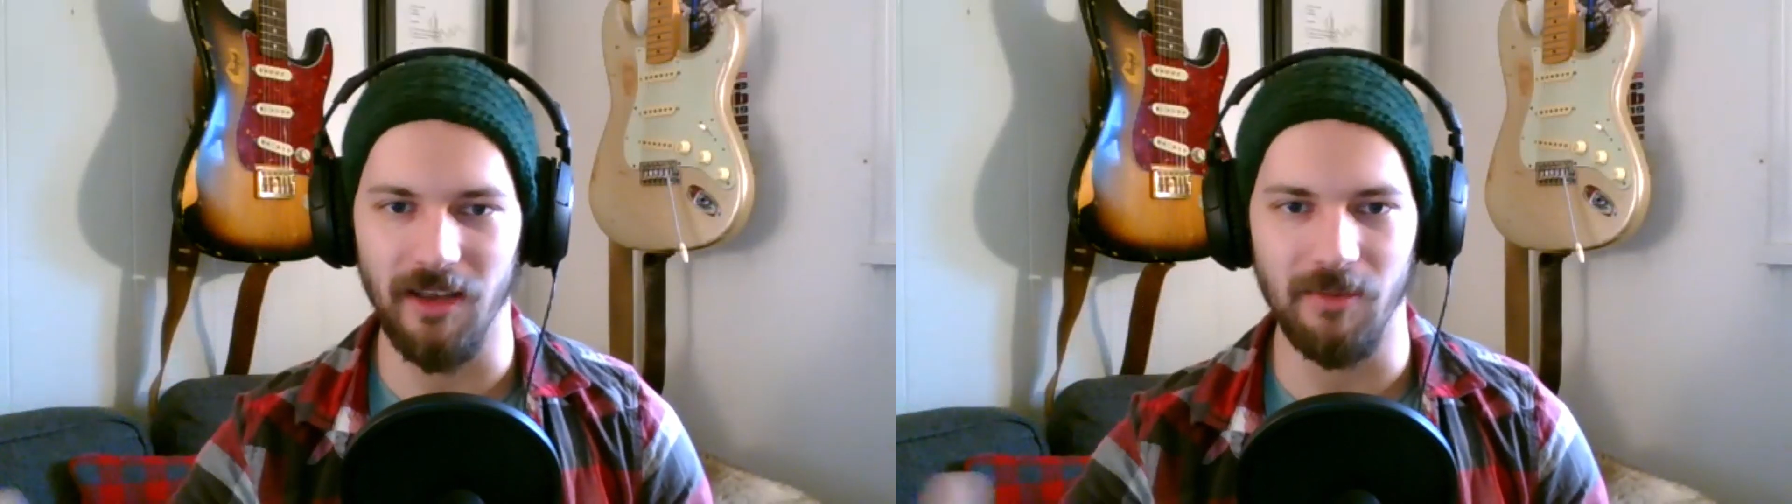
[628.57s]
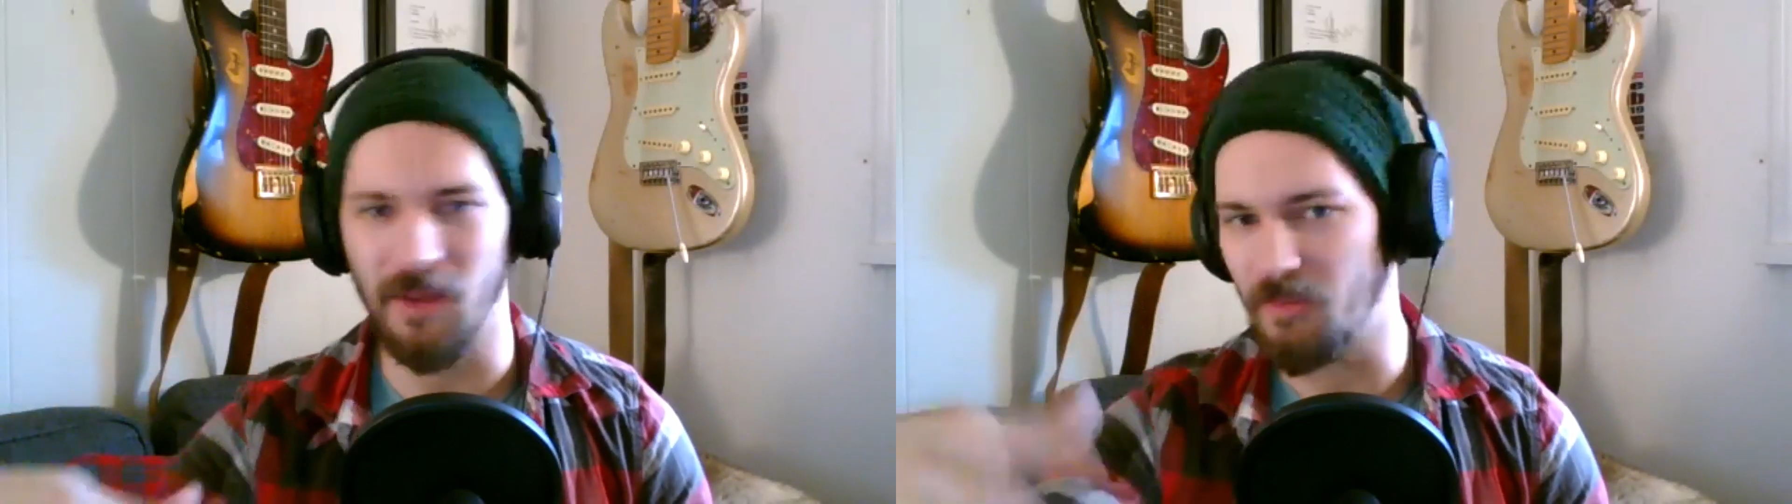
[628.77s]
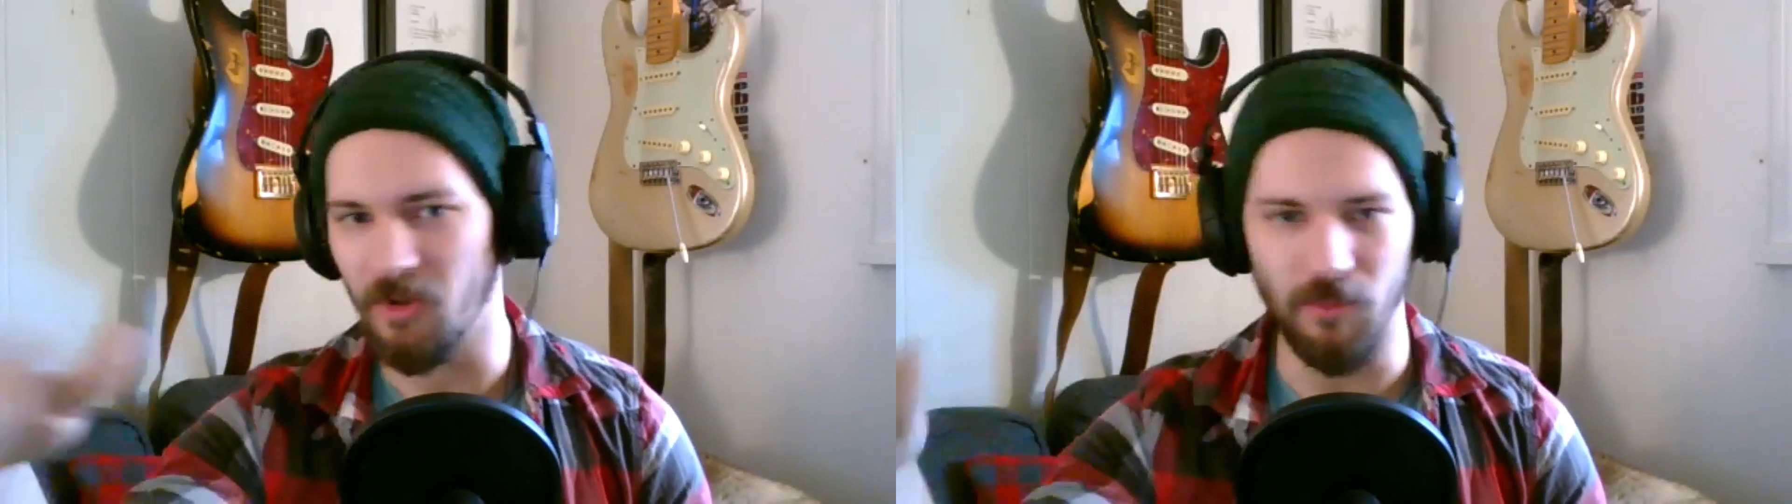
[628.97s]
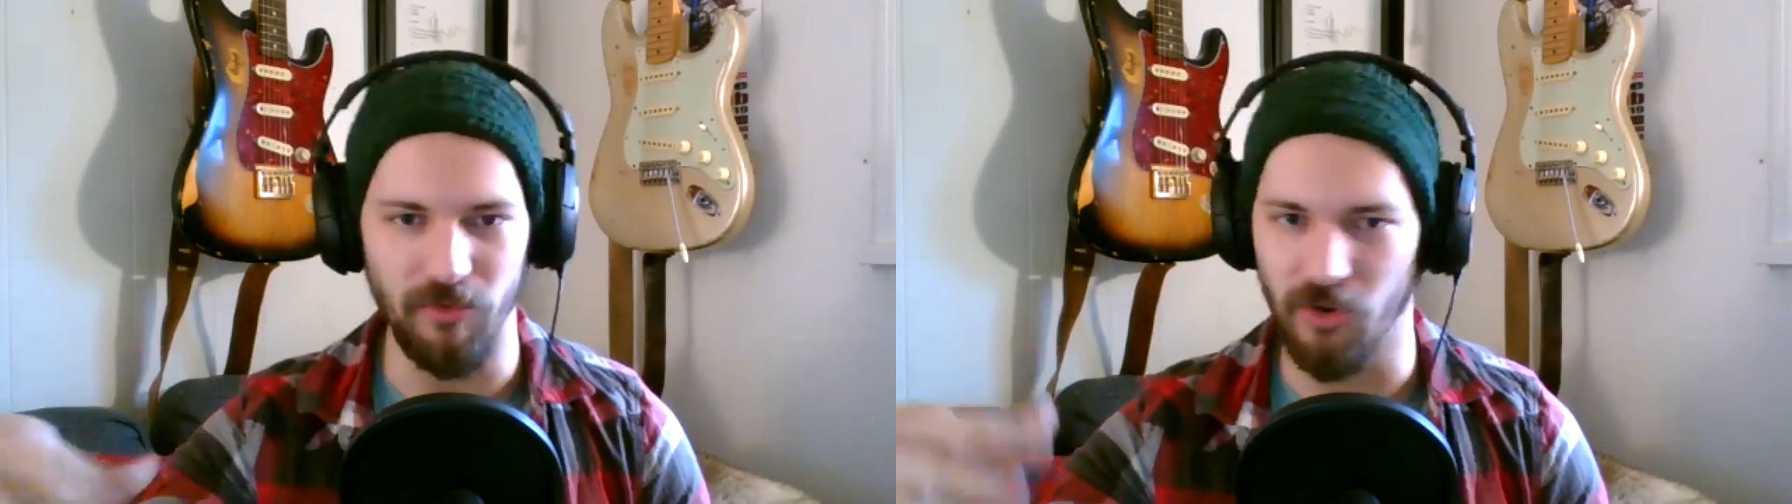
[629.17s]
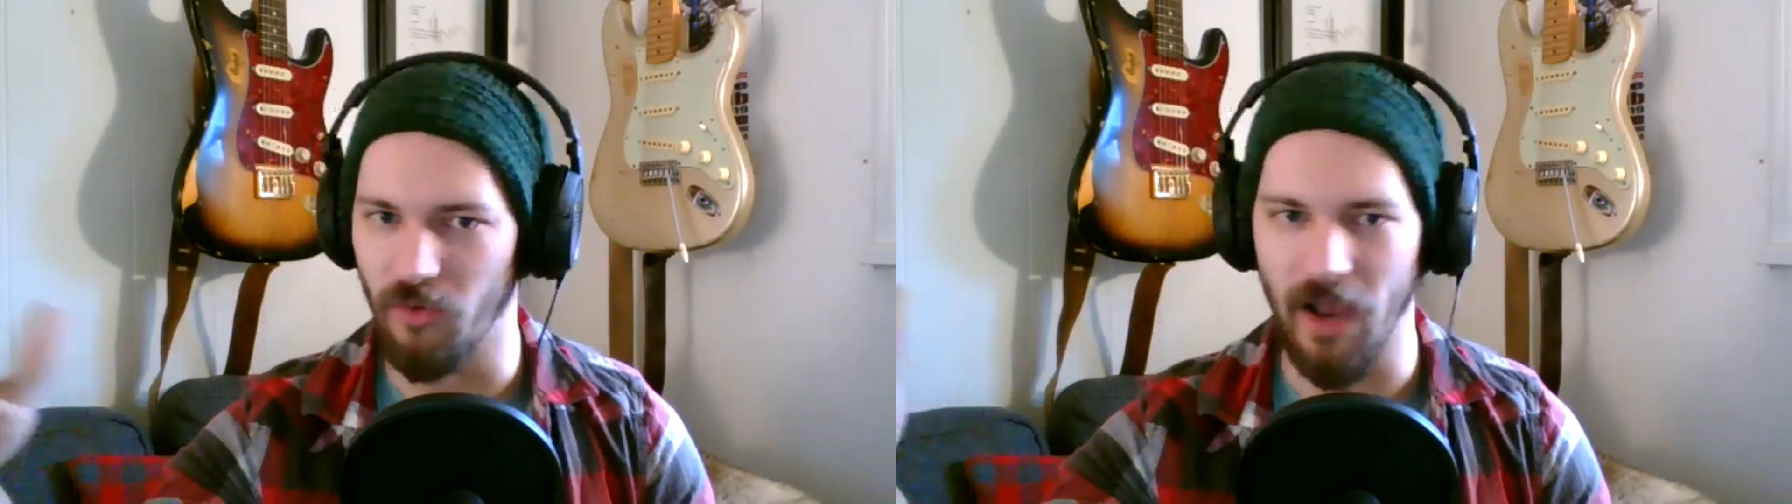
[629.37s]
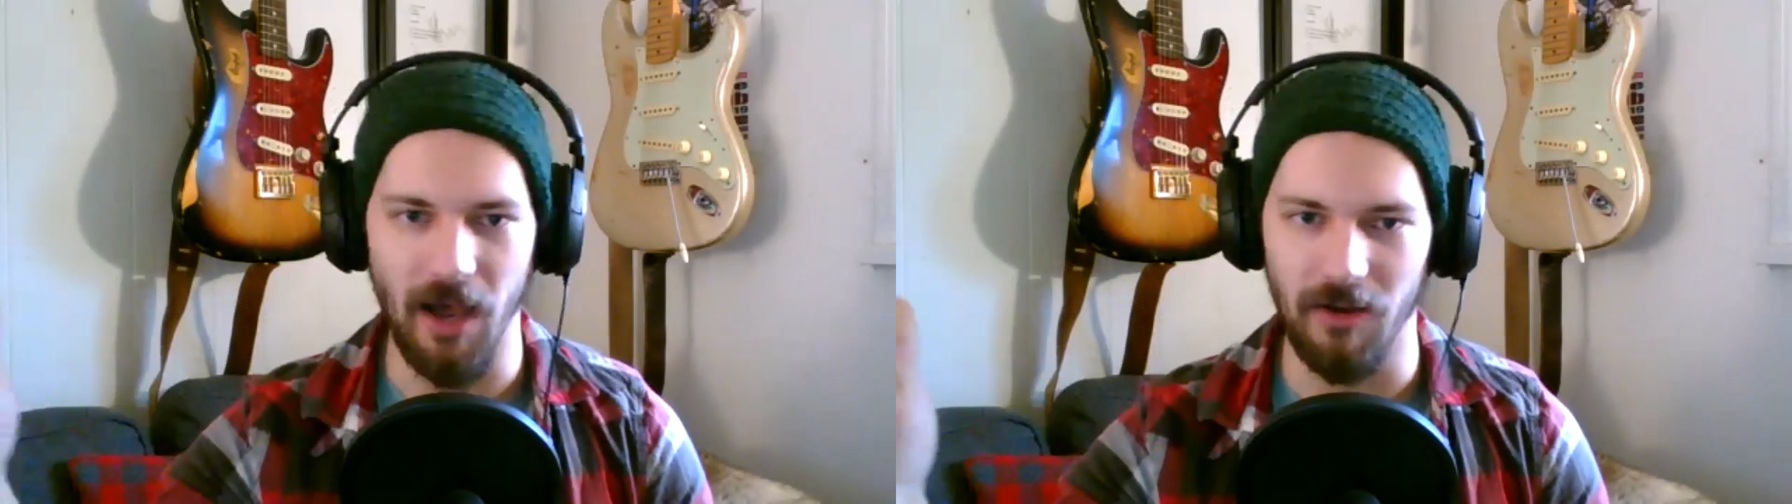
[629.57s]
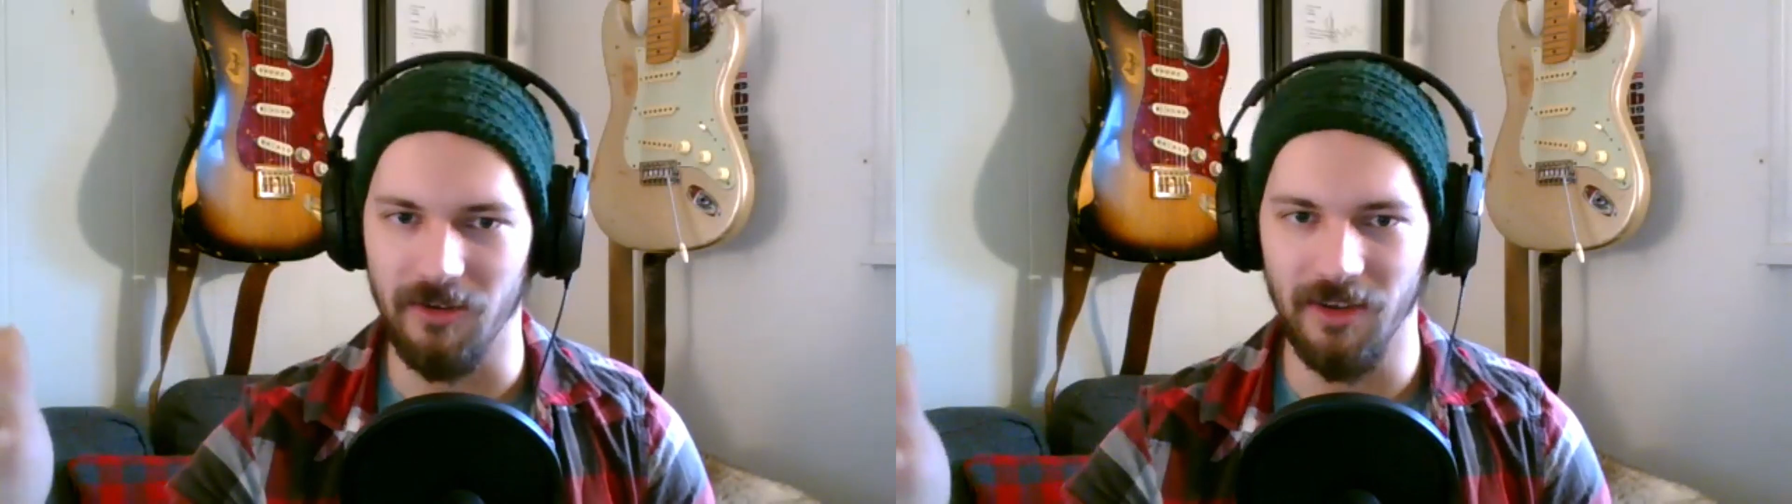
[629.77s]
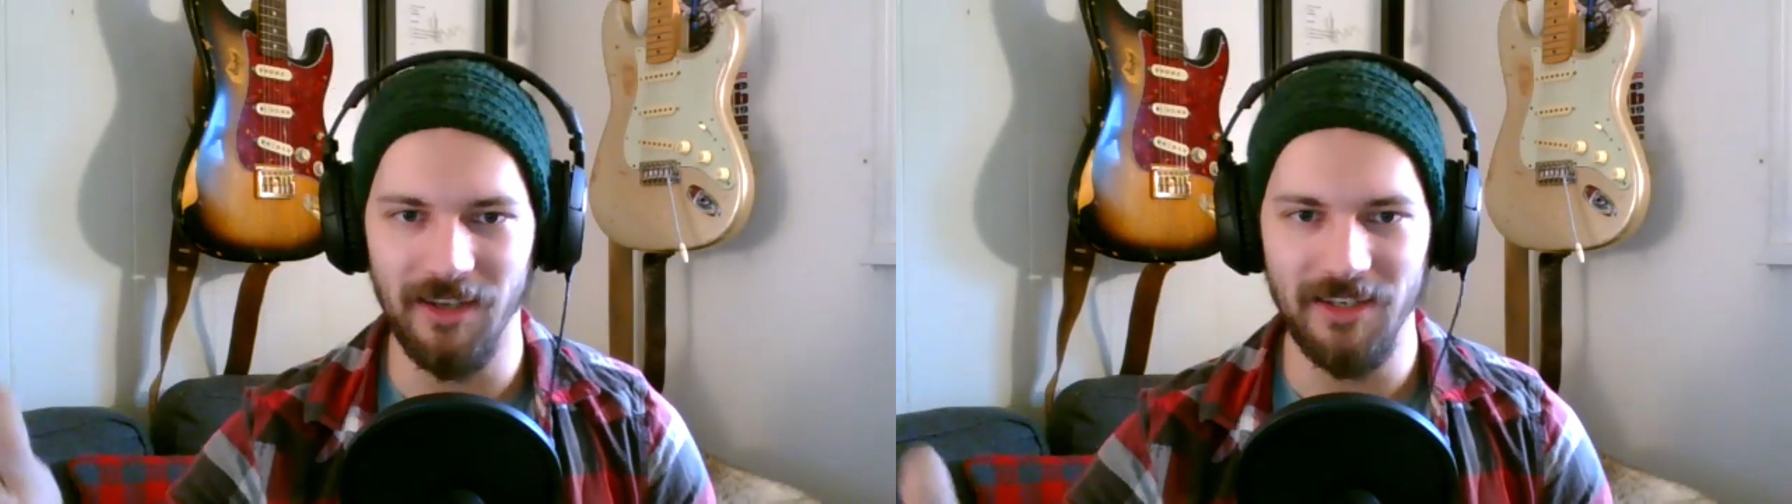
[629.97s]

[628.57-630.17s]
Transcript: and people are moving around.